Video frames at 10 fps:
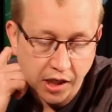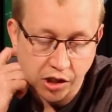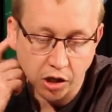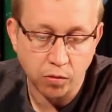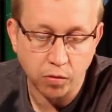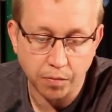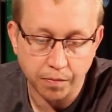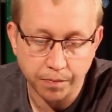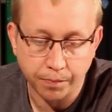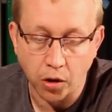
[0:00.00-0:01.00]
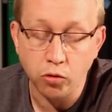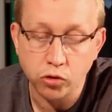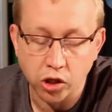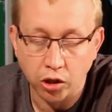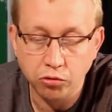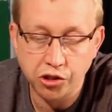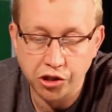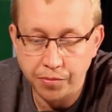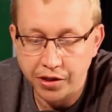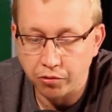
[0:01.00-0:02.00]
So those close
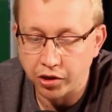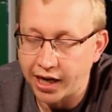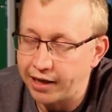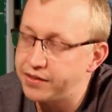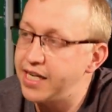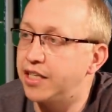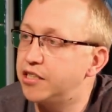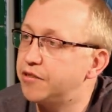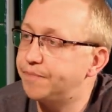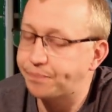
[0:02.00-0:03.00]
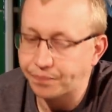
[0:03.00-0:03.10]
to me know that I have ticks.